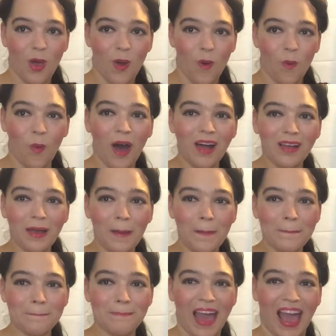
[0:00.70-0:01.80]
Welcome
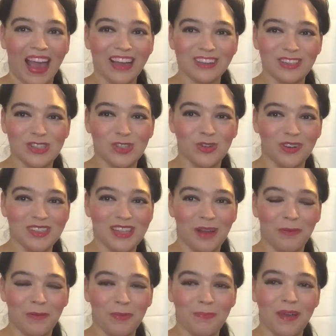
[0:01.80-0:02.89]
back to Storytime
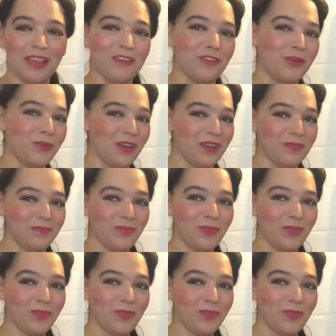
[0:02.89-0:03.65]
with Belle, everyone.